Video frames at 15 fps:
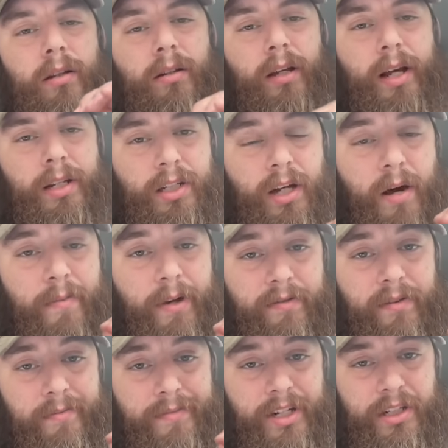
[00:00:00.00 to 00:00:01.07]
it's coming
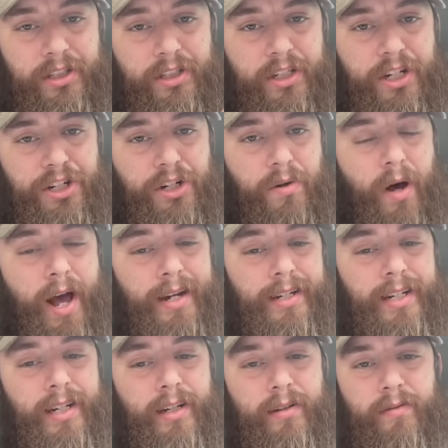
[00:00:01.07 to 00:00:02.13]
from this digital
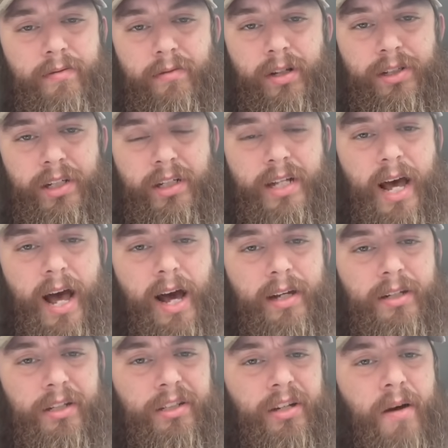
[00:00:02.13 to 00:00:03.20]
ID, this attack,
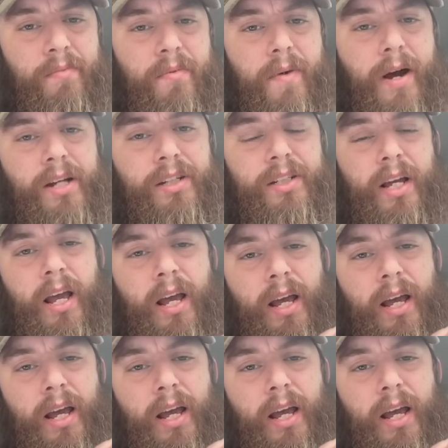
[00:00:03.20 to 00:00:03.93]
this compromise